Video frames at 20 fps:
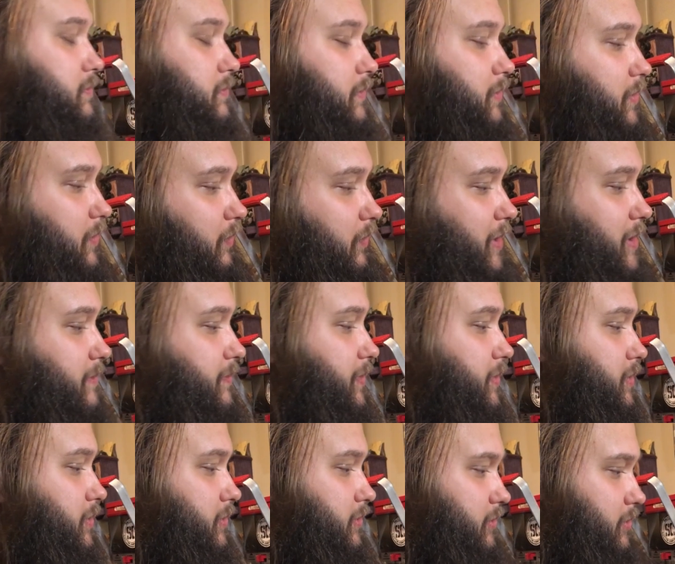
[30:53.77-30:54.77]
crimp
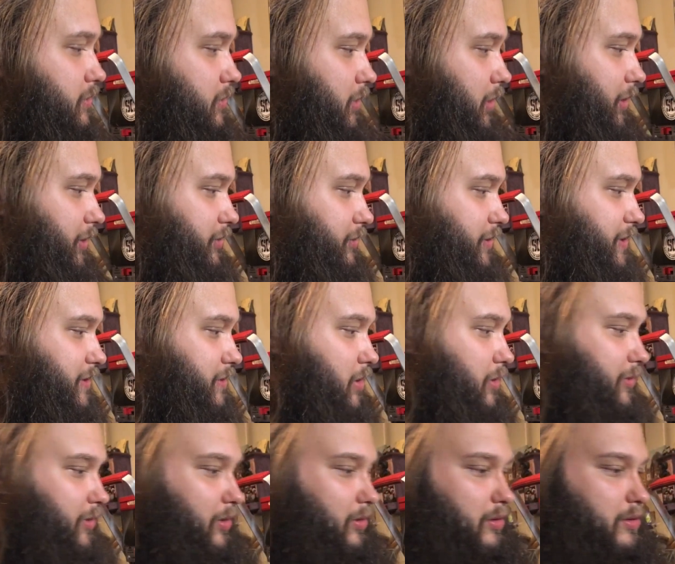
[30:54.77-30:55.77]
on a
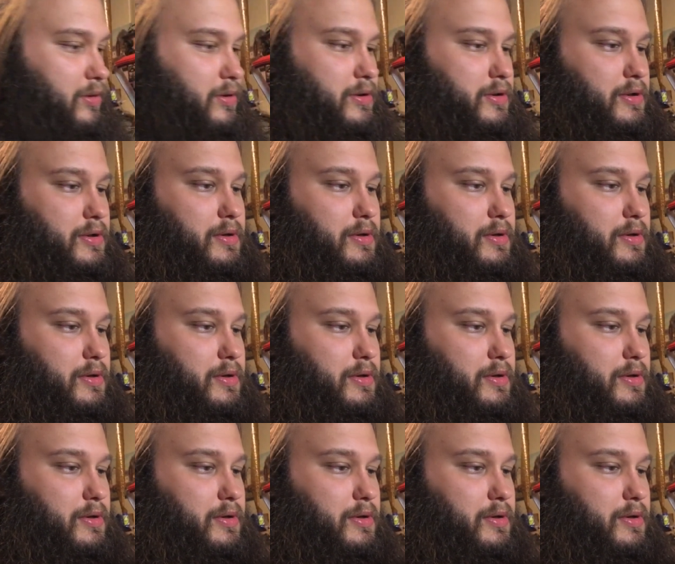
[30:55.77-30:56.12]
reload hull.